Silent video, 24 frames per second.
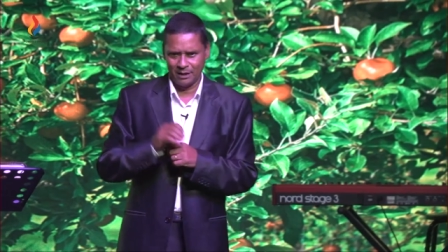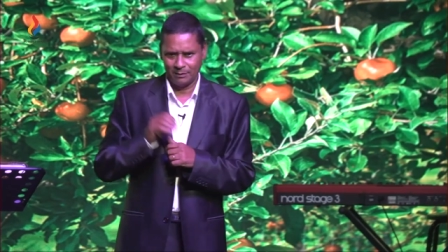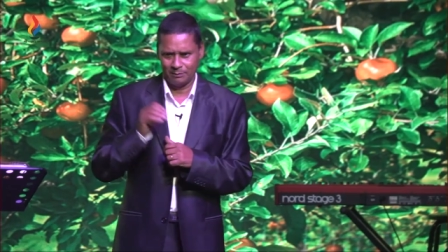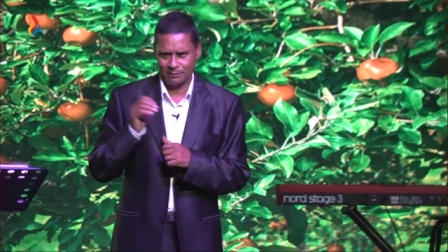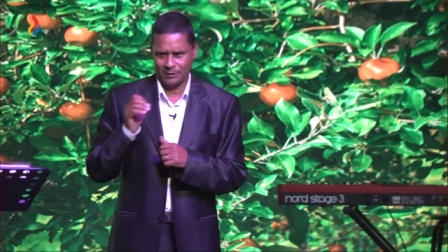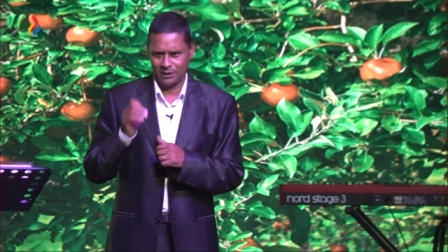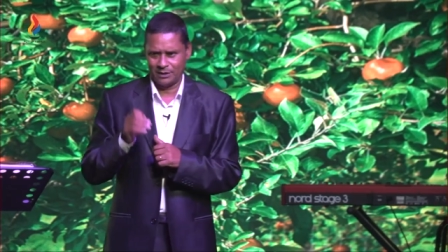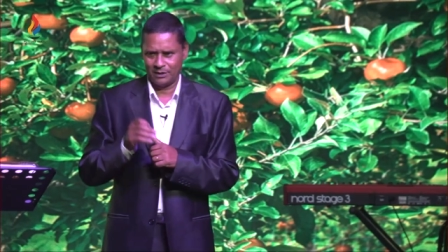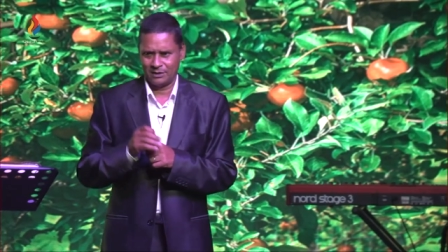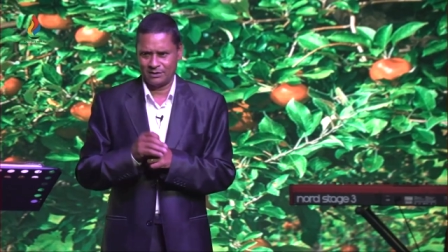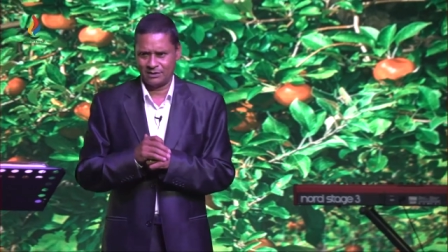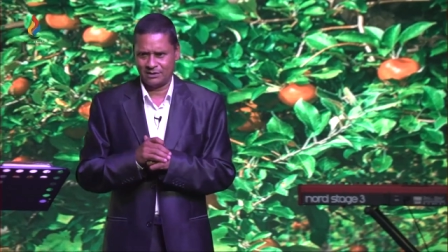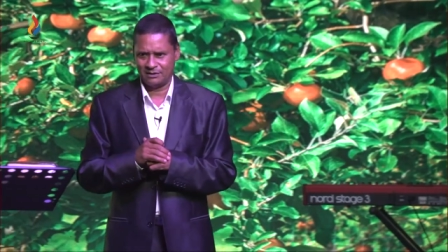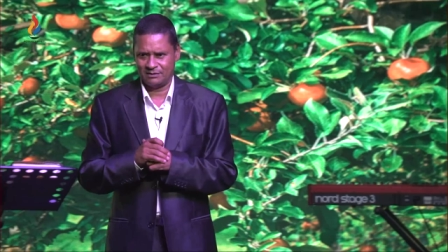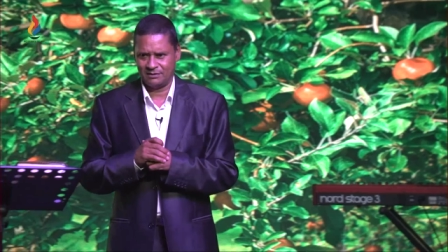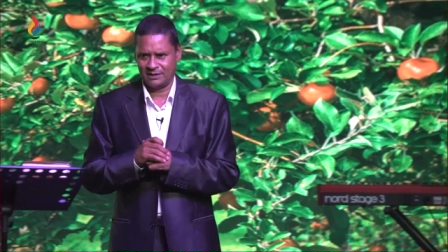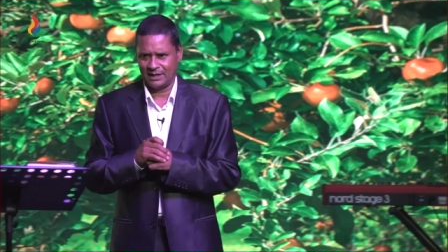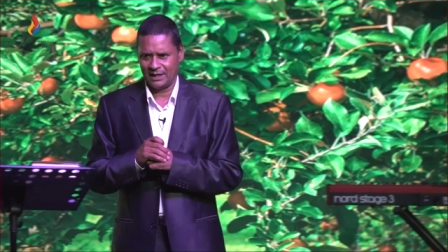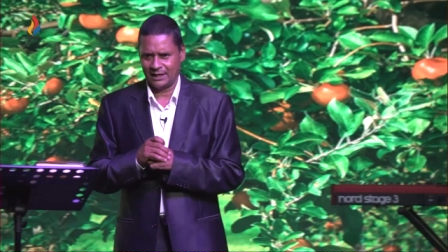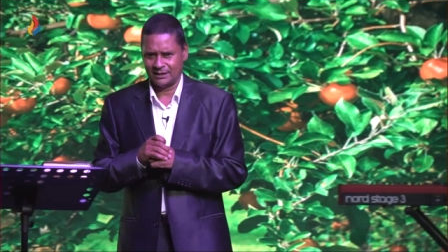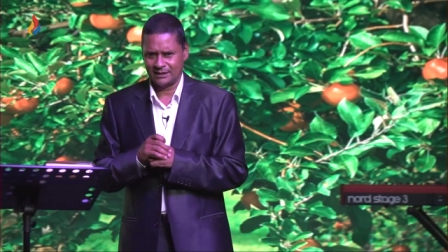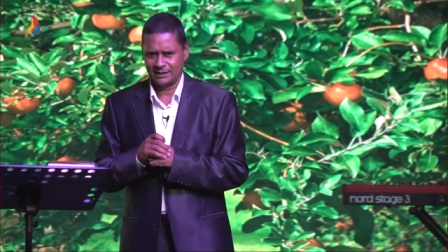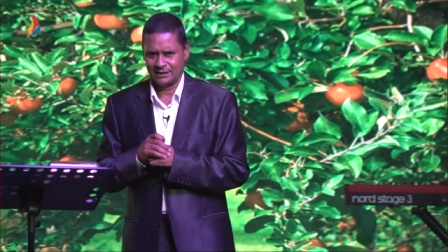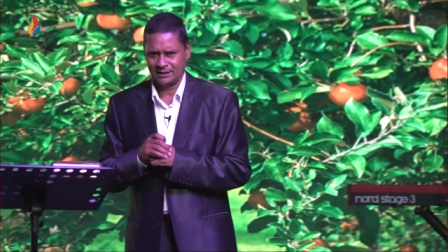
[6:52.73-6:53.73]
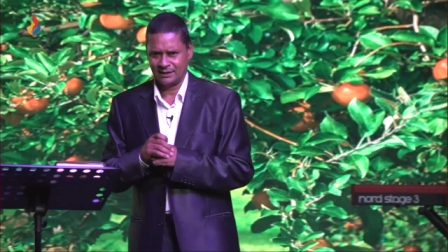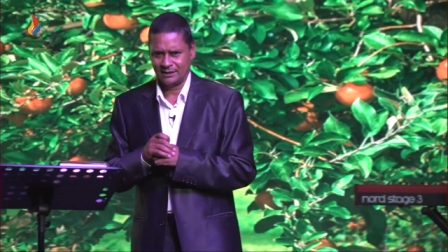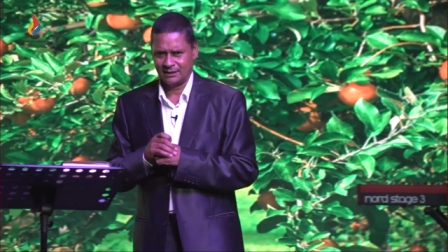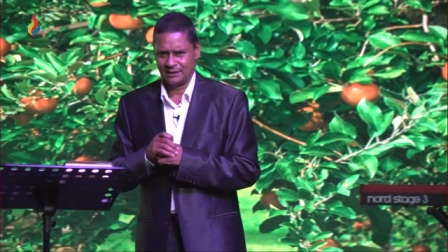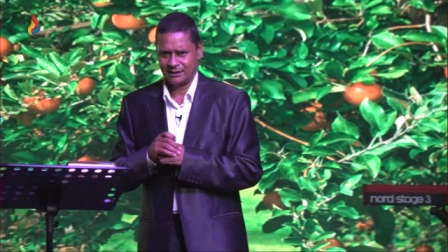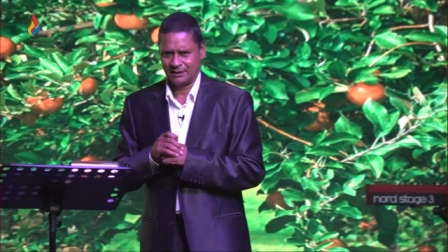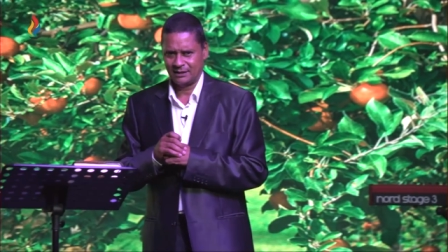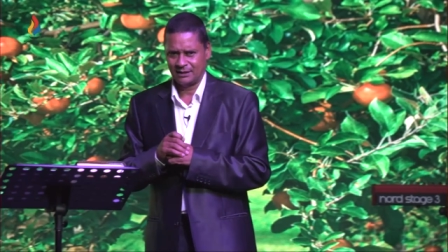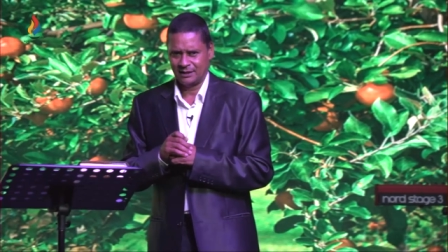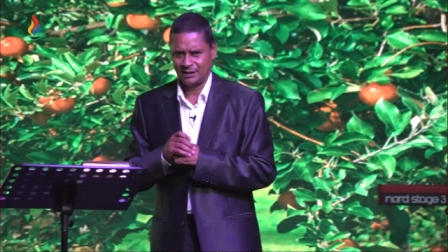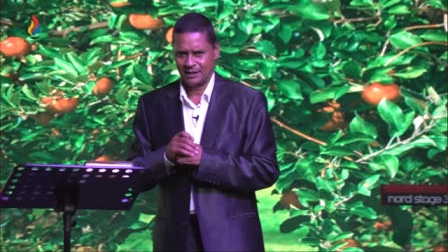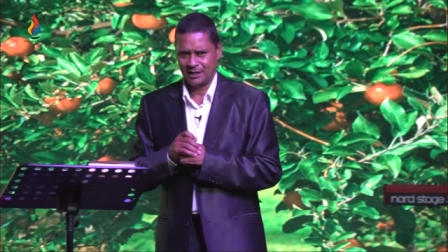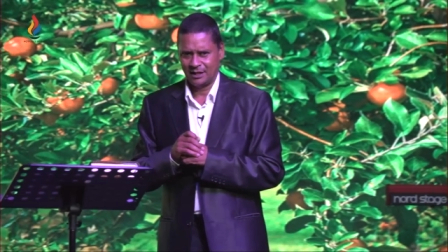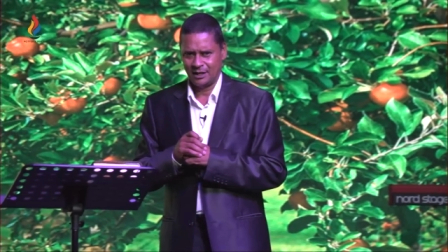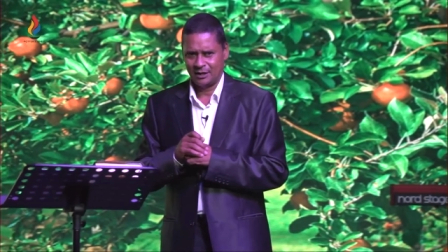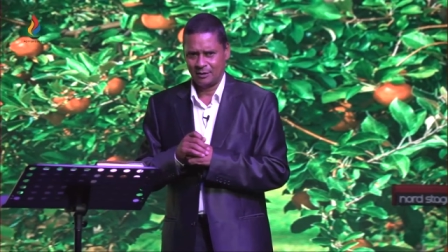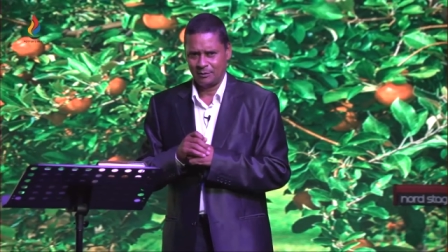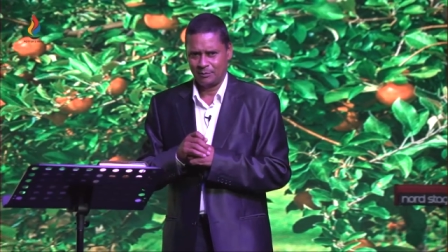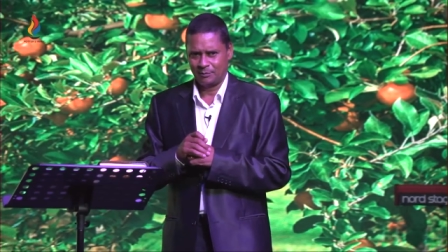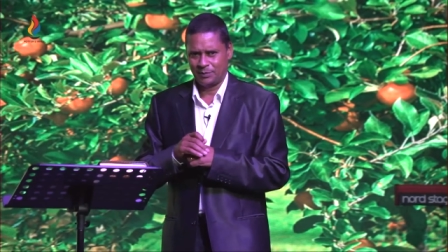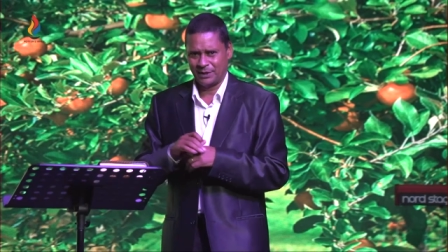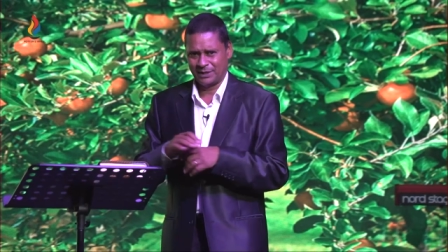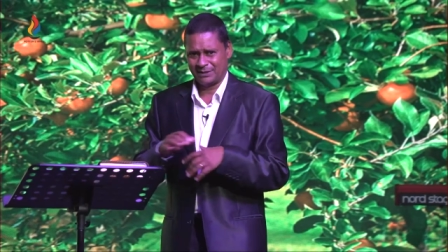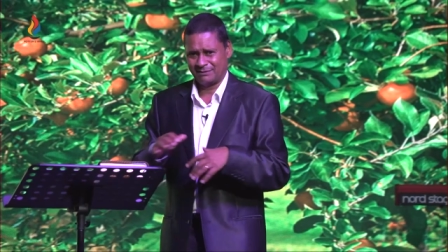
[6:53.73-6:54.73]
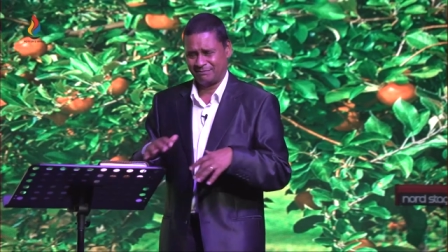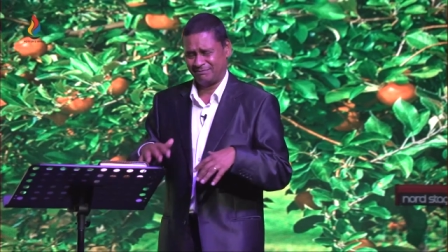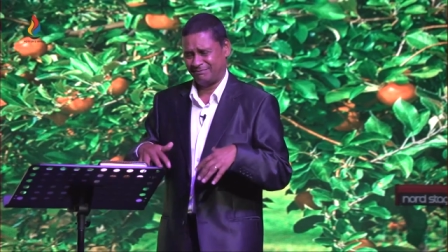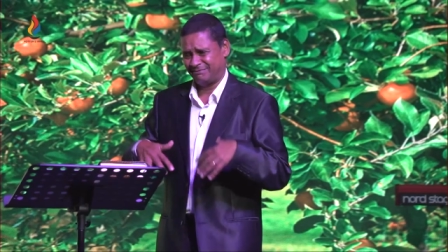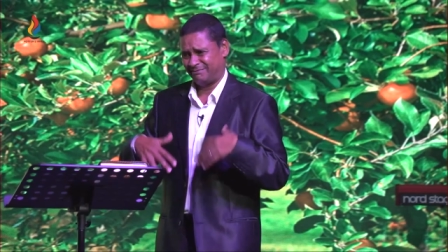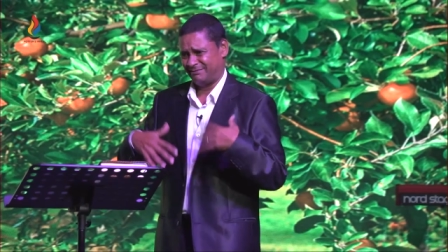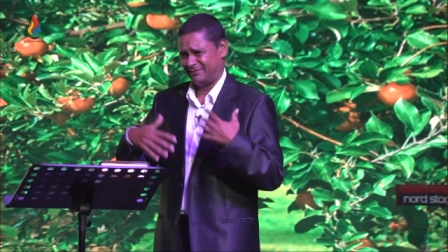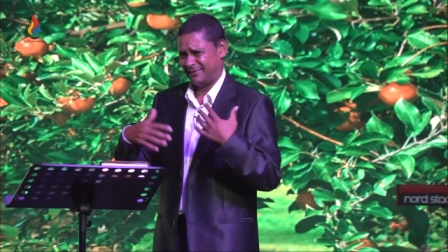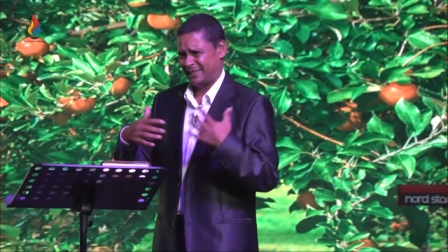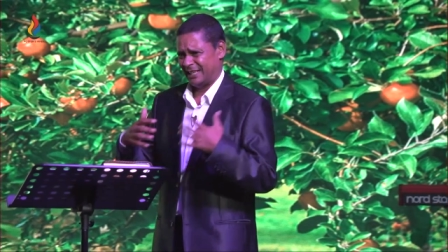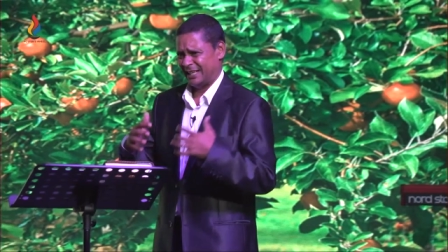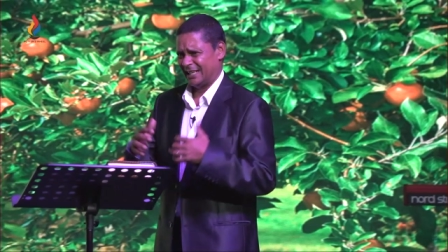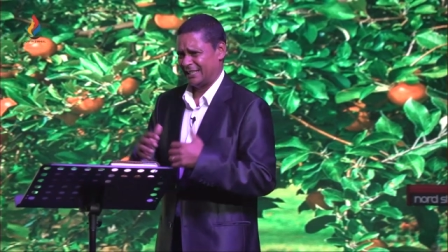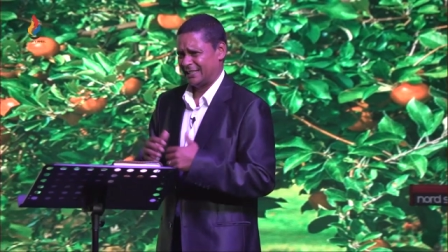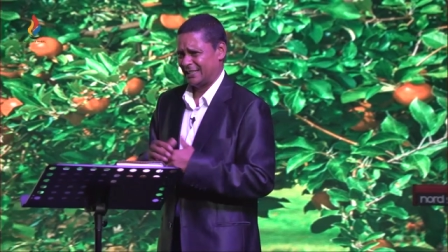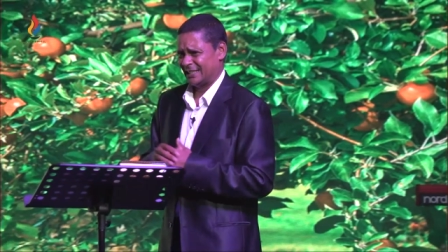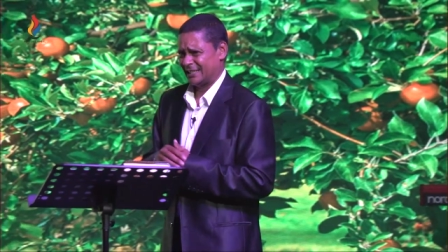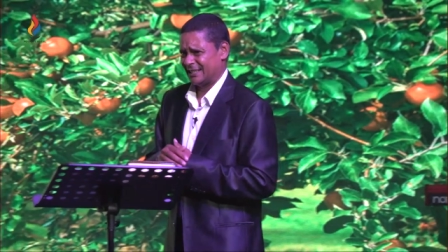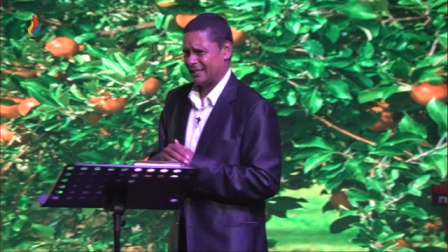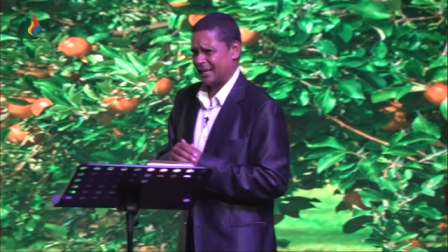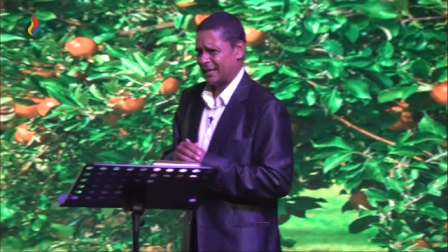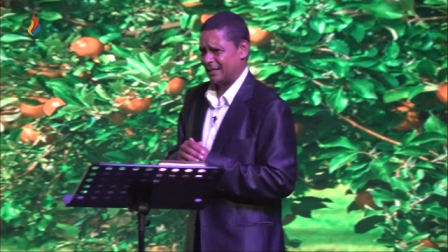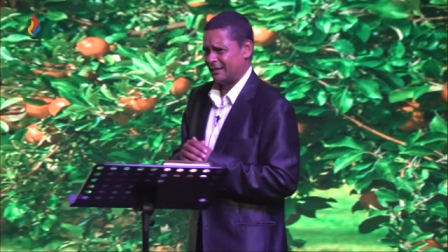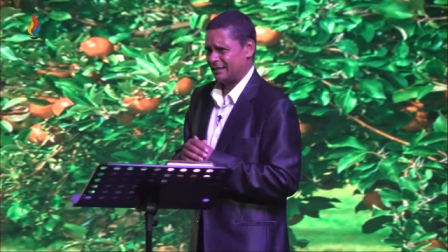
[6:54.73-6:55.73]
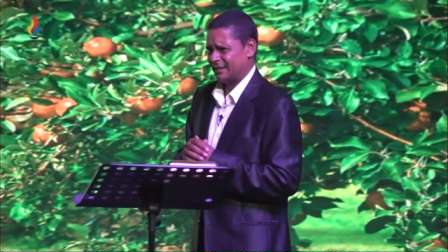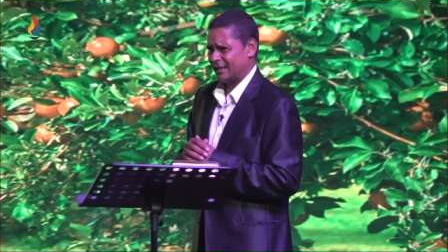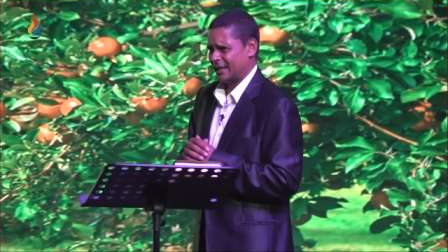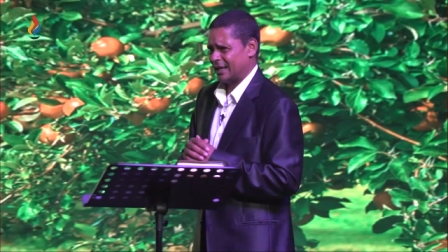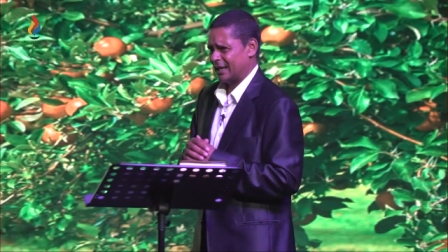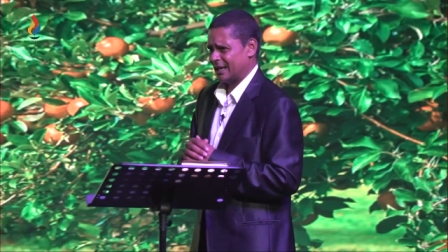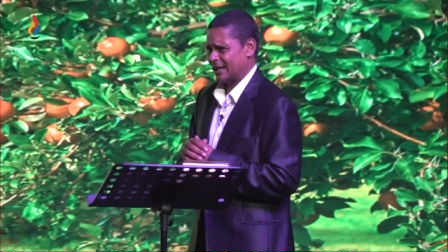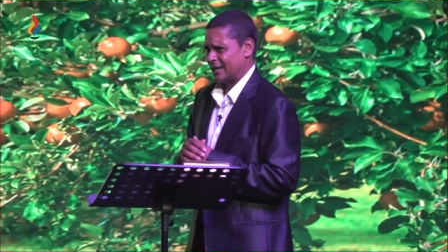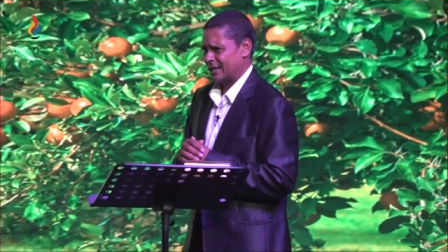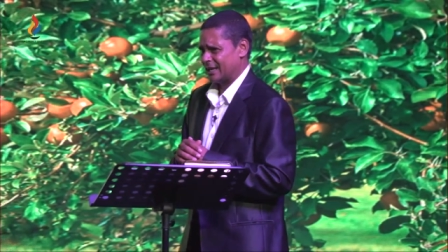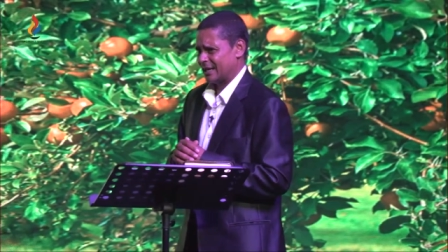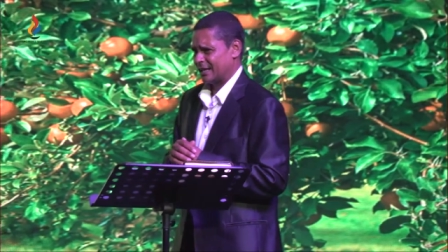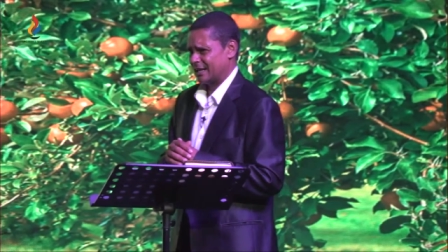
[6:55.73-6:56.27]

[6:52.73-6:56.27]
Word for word: because of that. But it didn't end there.